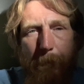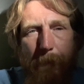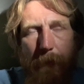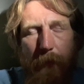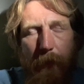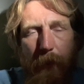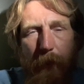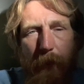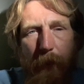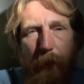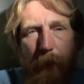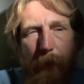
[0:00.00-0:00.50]

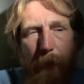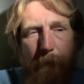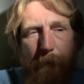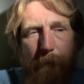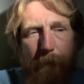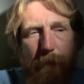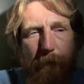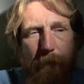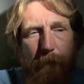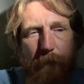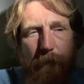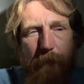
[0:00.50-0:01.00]

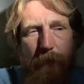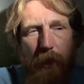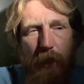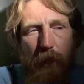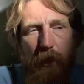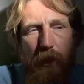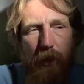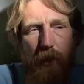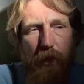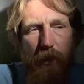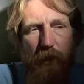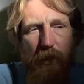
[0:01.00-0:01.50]

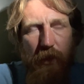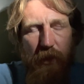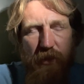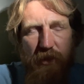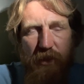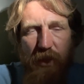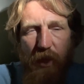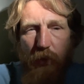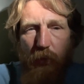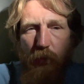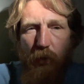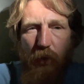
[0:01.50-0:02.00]
Like
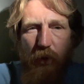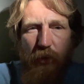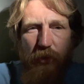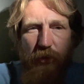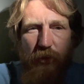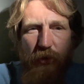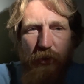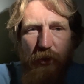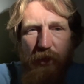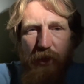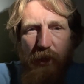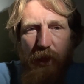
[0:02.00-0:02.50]
day
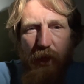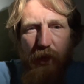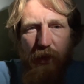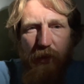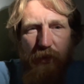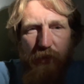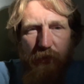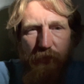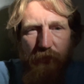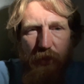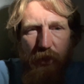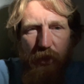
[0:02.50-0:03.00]
138,
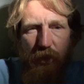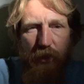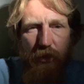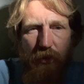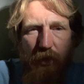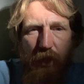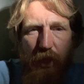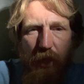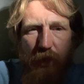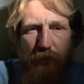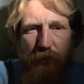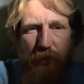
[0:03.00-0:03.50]
the video,
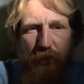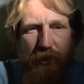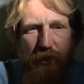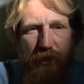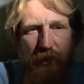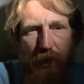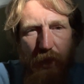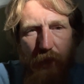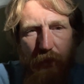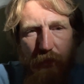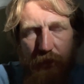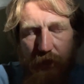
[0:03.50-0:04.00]
I
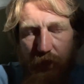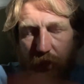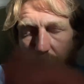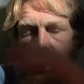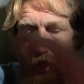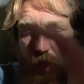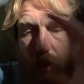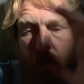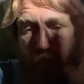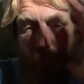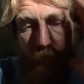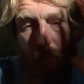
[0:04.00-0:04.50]
was like,
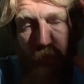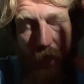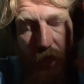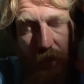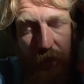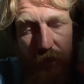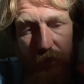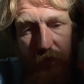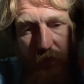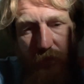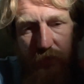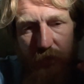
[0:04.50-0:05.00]
I'm
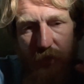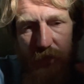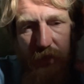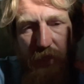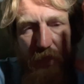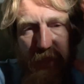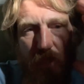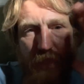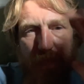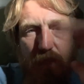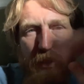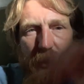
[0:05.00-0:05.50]
mentally
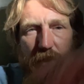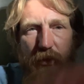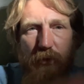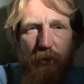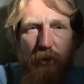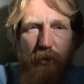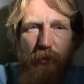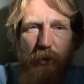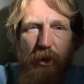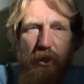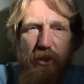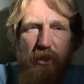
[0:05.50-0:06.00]
fatigued
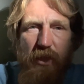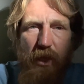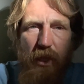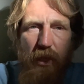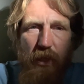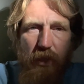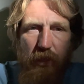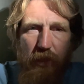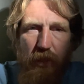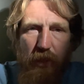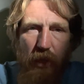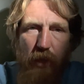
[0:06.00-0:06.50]
with
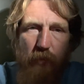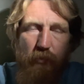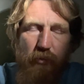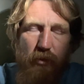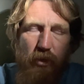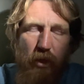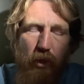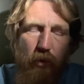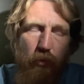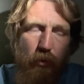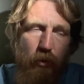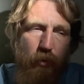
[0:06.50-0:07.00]
Montana. Like I'm
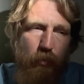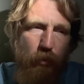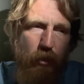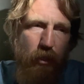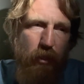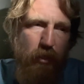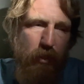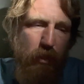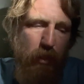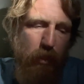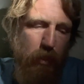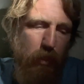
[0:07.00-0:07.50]
done with
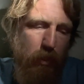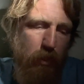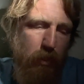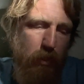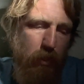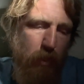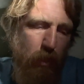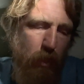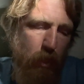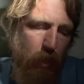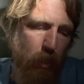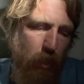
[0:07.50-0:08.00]
Montana.
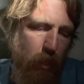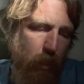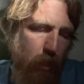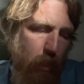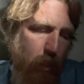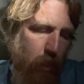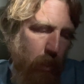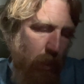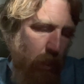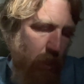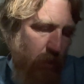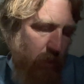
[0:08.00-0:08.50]

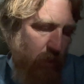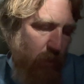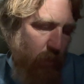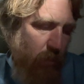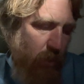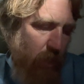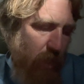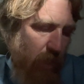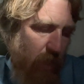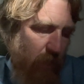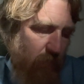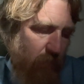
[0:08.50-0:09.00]
And then
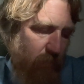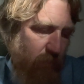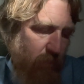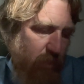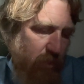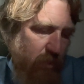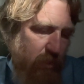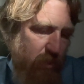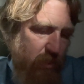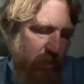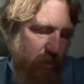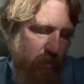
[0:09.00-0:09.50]
we have
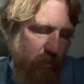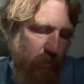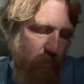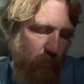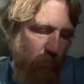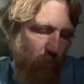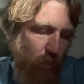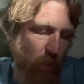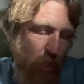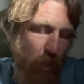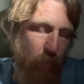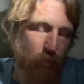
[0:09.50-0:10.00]
this,
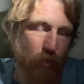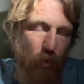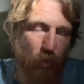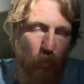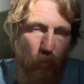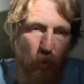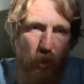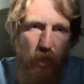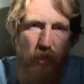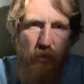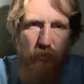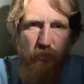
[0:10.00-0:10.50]
what I've been
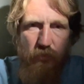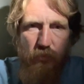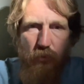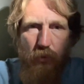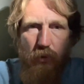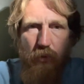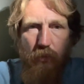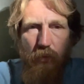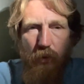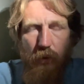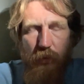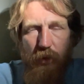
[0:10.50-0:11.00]
waiting
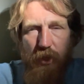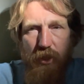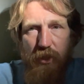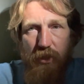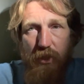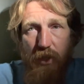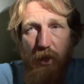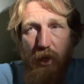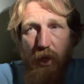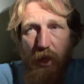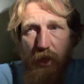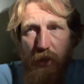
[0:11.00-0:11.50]
for, where we get
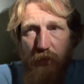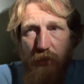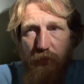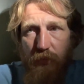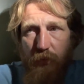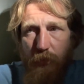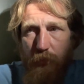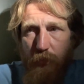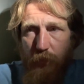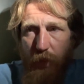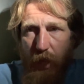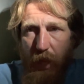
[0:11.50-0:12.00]
to hike
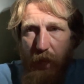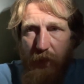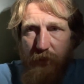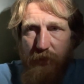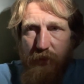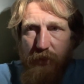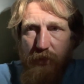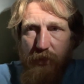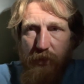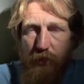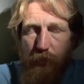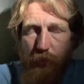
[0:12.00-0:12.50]
from
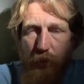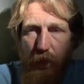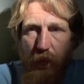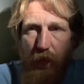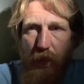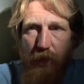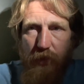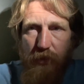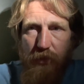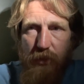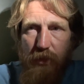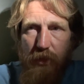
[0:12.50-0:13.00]
pass to
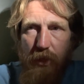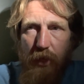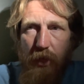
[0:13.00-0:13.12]
pass,